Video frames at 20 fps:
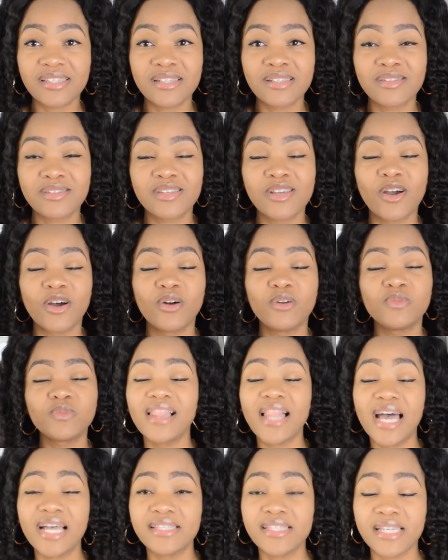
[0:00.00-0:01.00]
And so
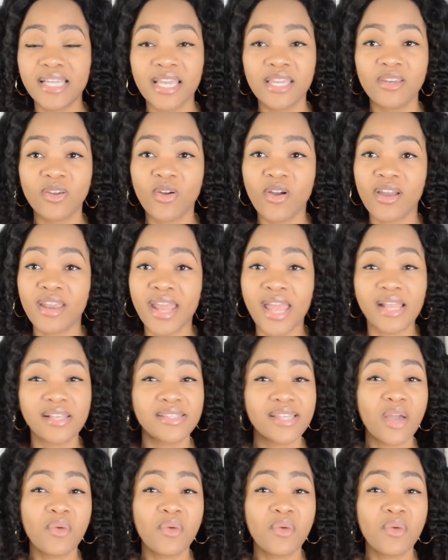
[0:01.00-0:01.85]
classic endocarditis,